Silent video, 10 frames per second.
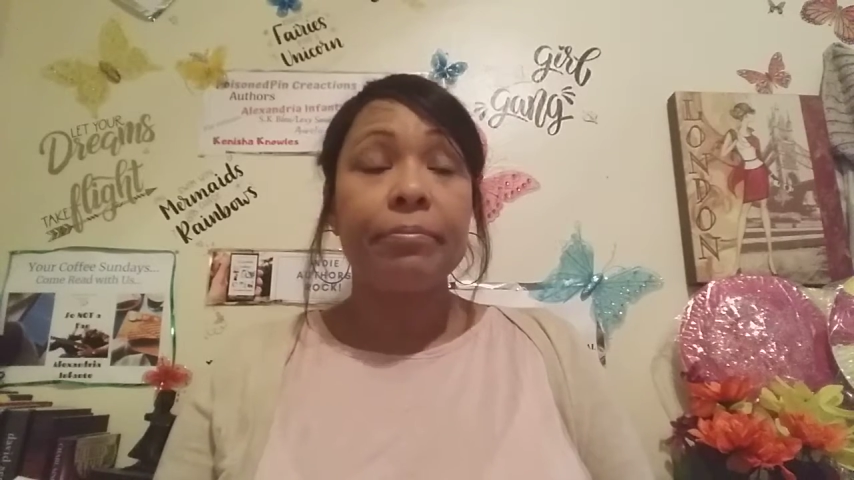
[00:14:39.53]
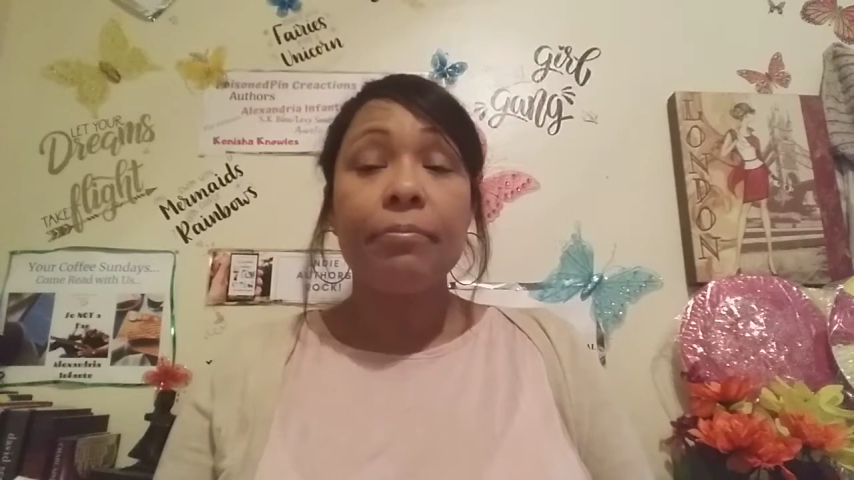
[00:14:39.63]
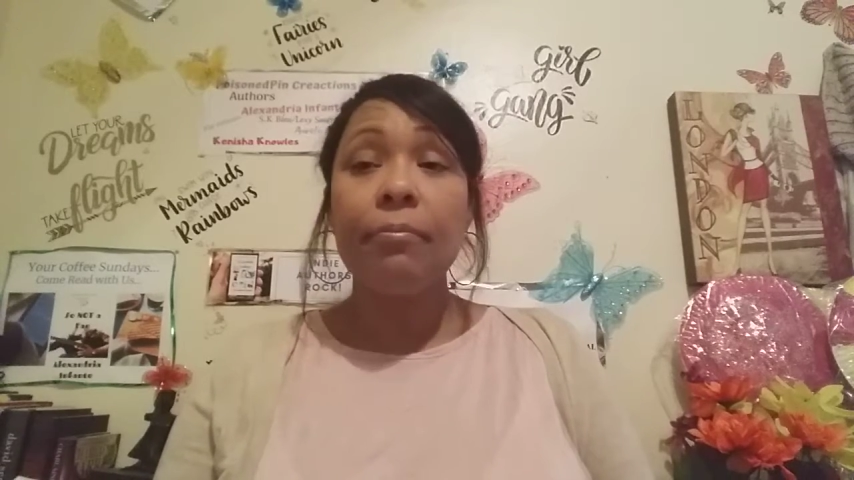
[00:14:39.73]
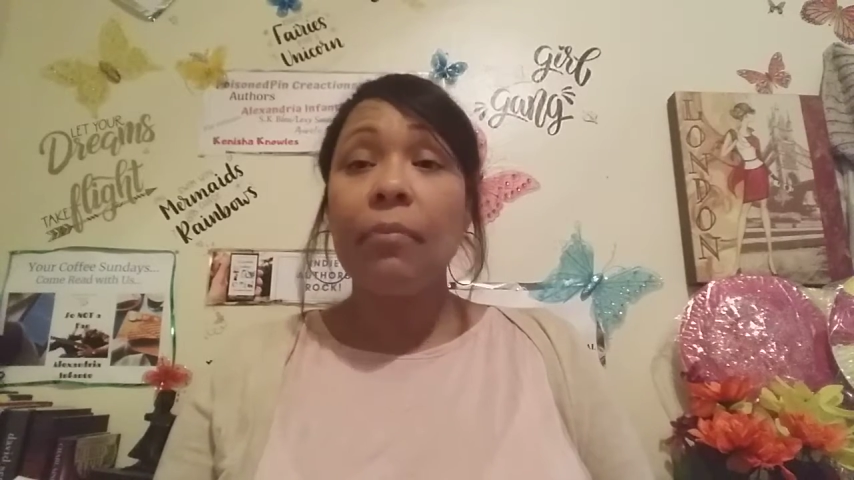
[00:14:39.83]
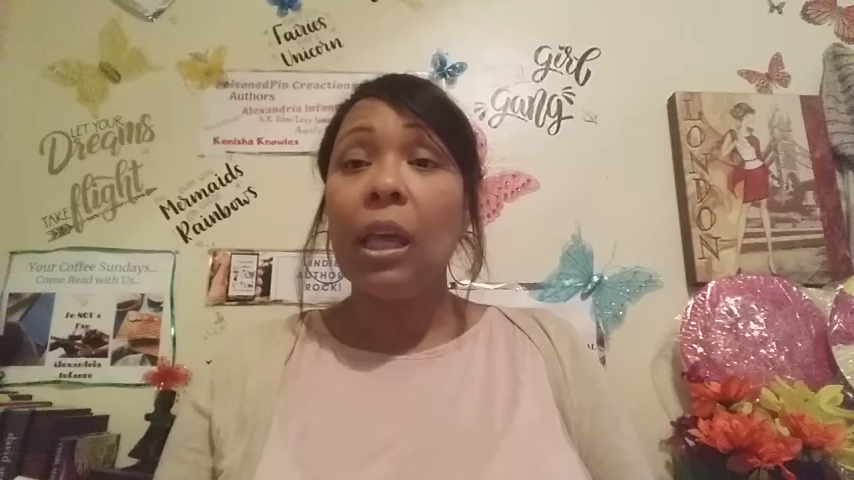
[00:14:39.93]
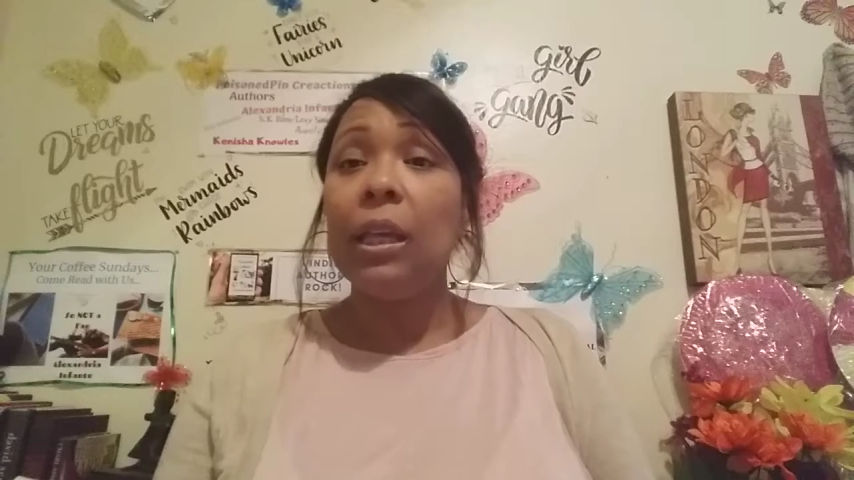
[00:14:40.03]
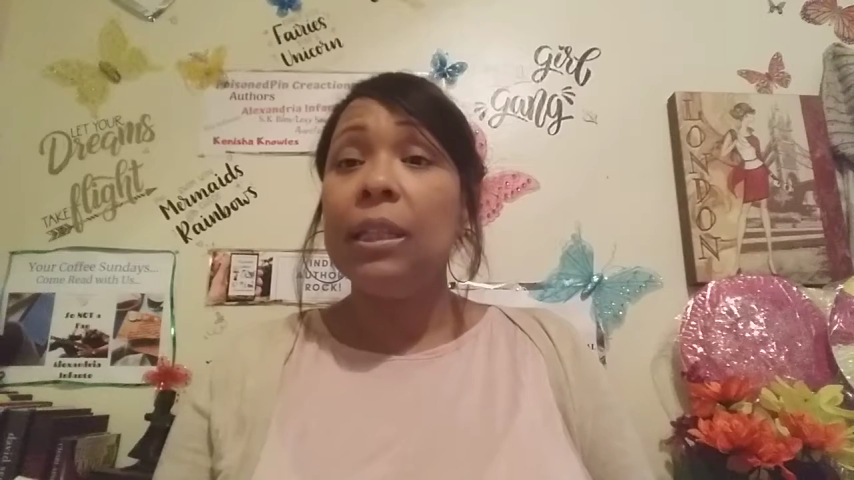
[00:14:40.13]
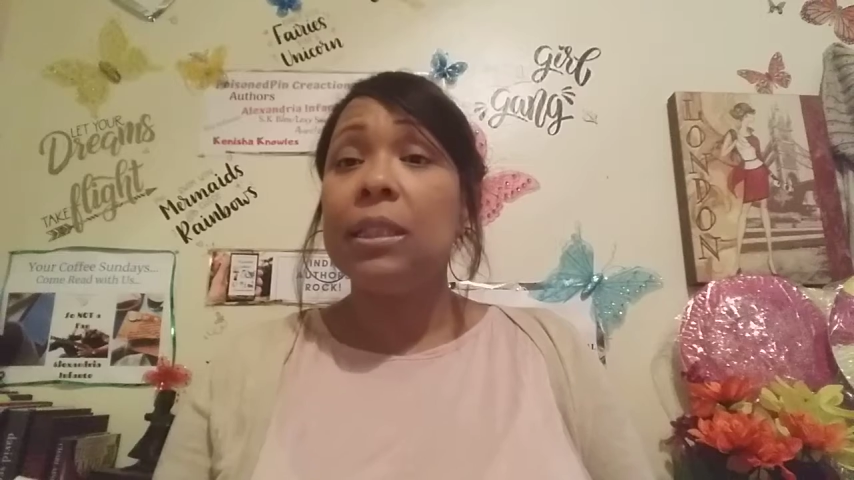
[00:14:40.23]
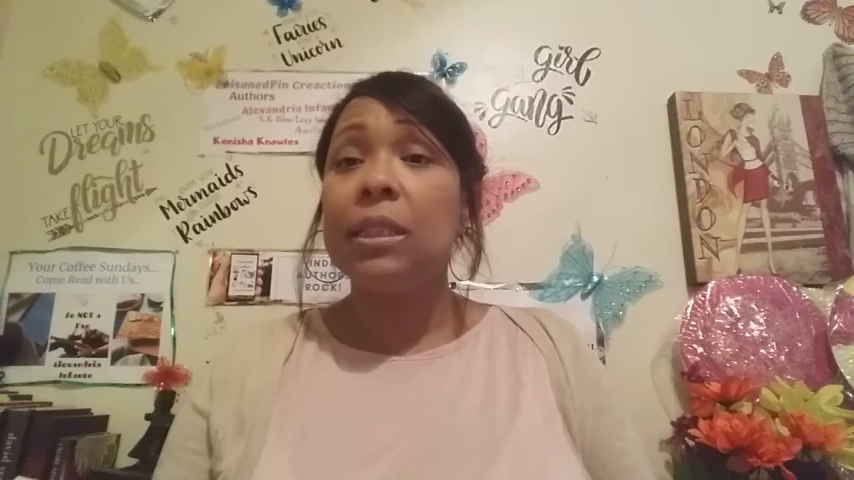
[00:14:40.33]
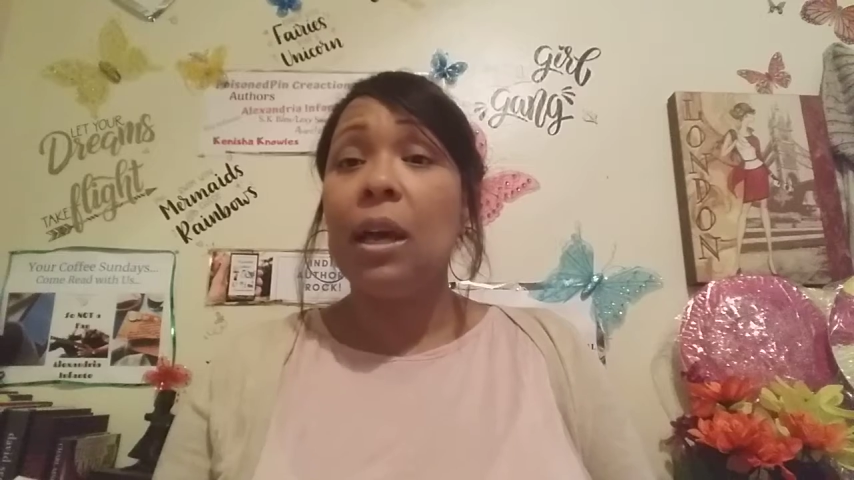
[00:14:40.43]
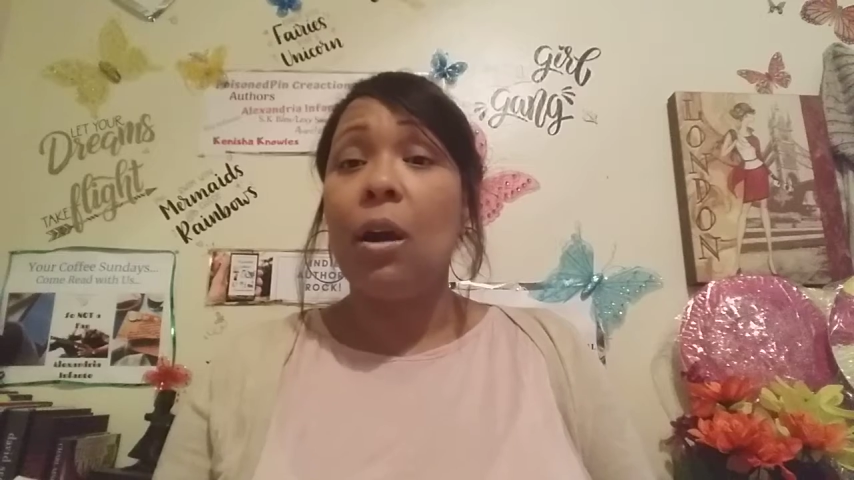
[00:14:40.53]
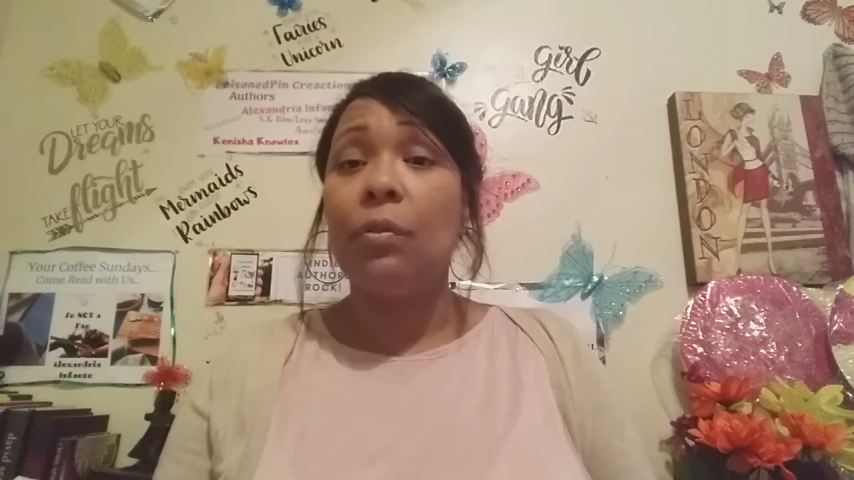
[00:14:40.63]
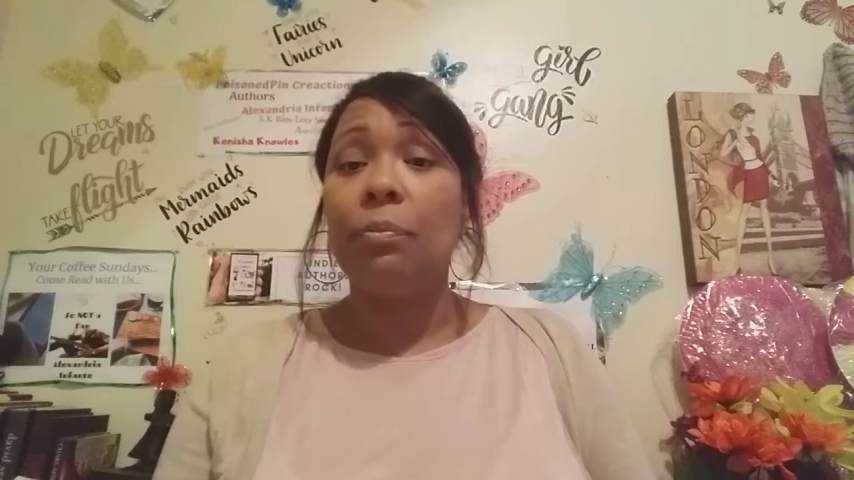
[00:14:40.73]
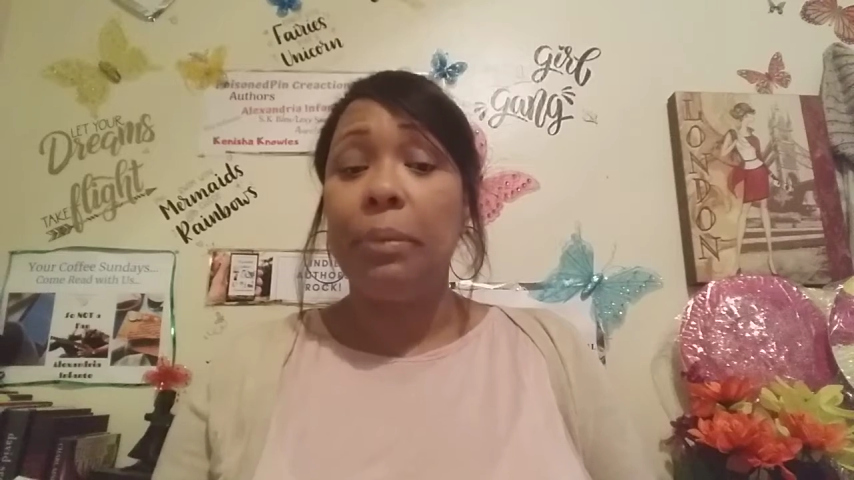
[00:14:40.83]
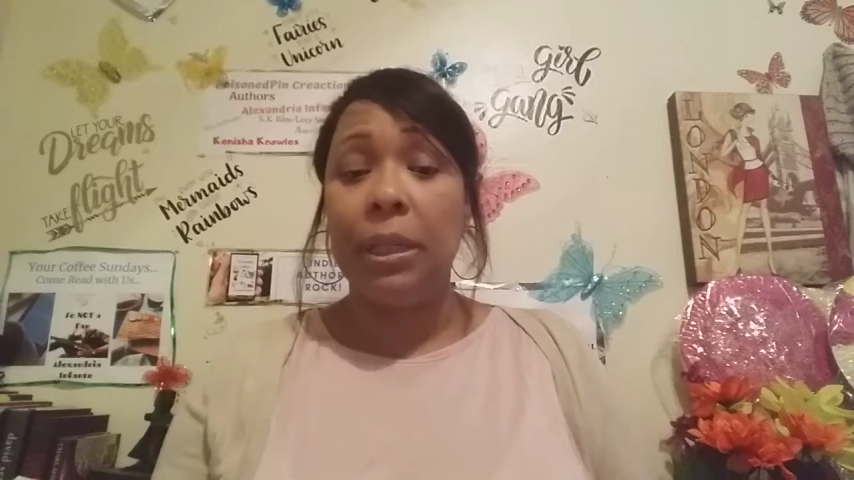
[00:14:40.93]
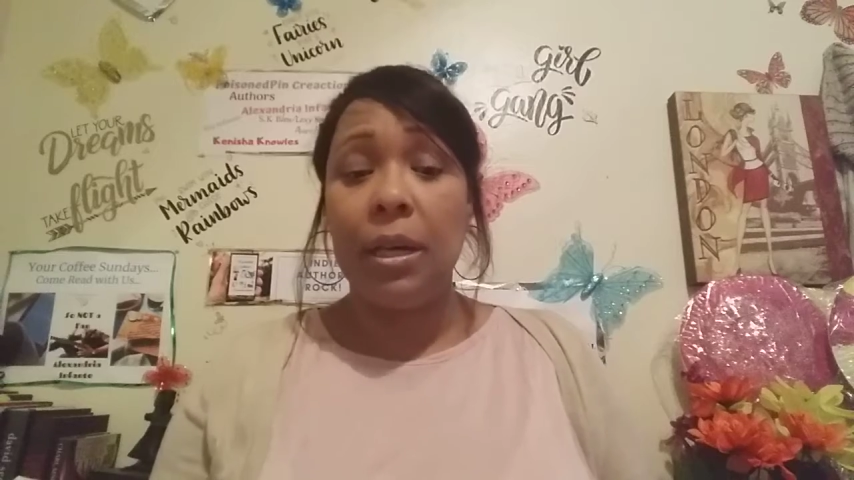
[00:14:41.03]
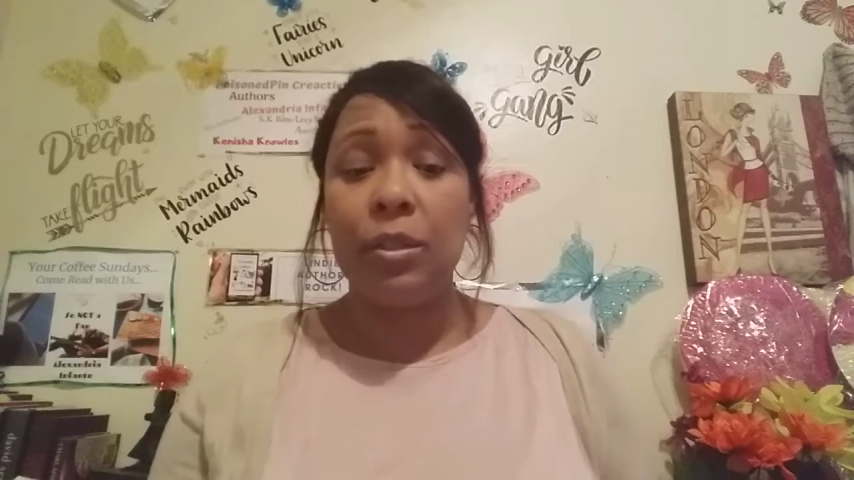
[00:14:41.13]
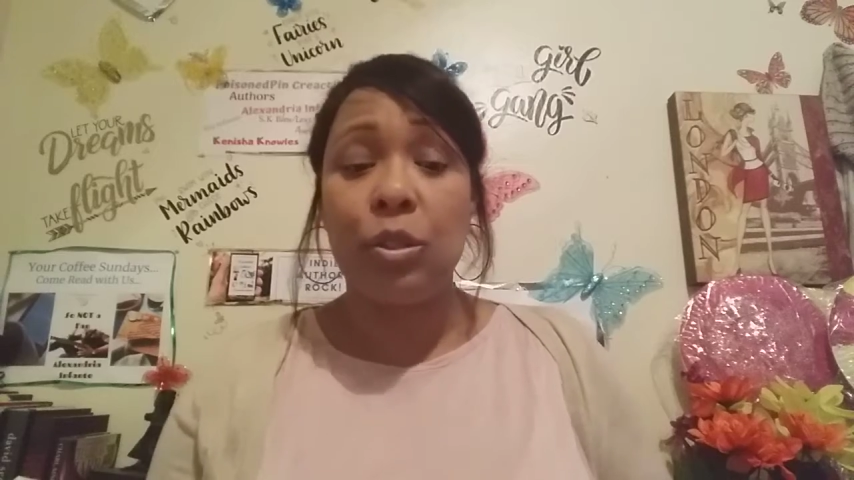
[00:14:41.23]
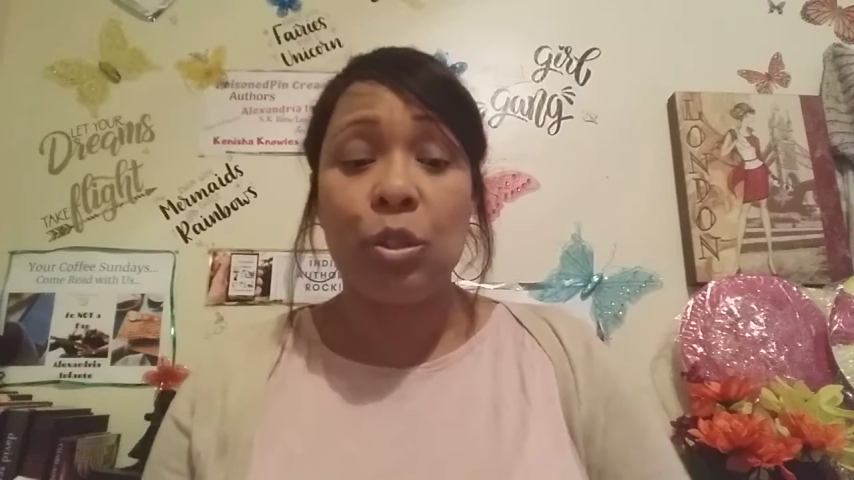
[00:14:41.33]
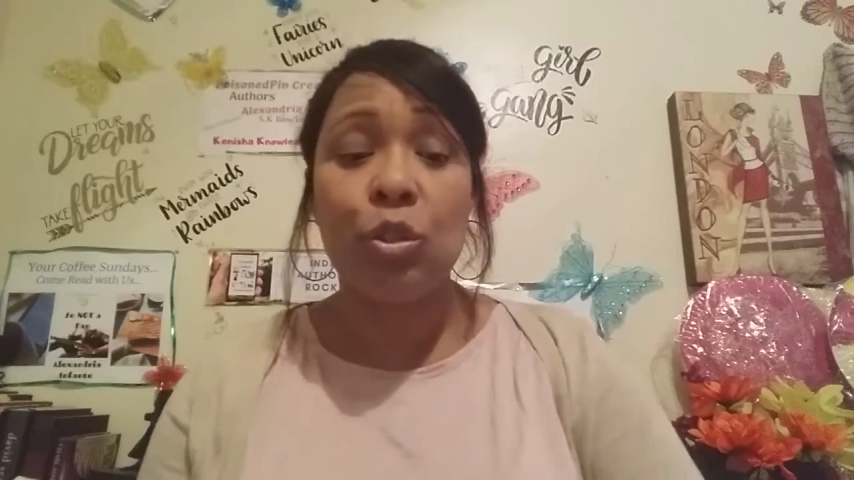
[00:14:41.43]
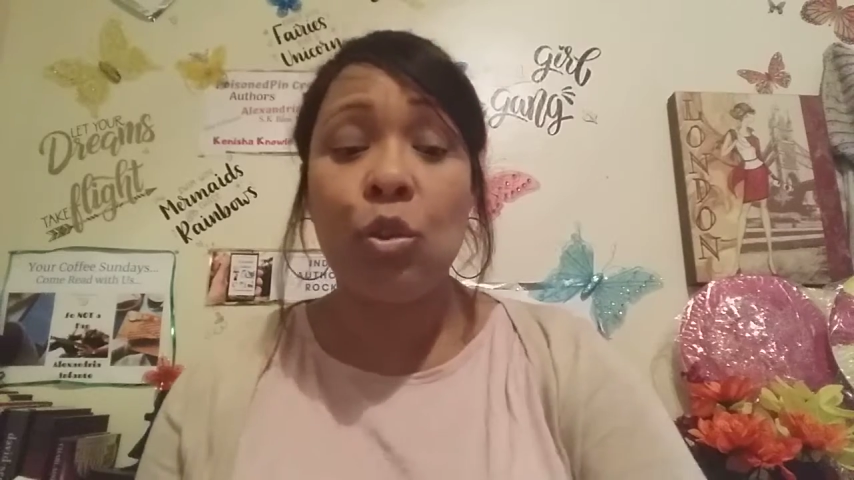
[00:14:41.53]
itself, because the story,